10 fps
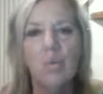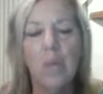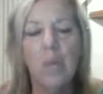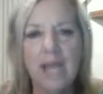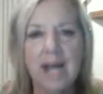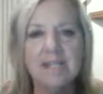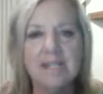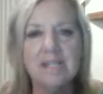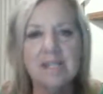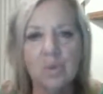We are
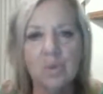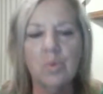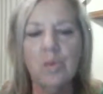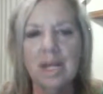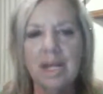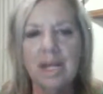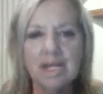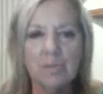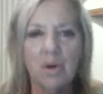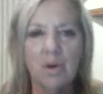still
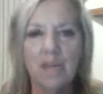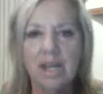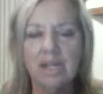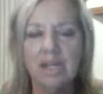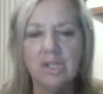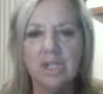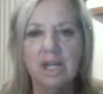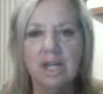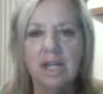connected by that energy.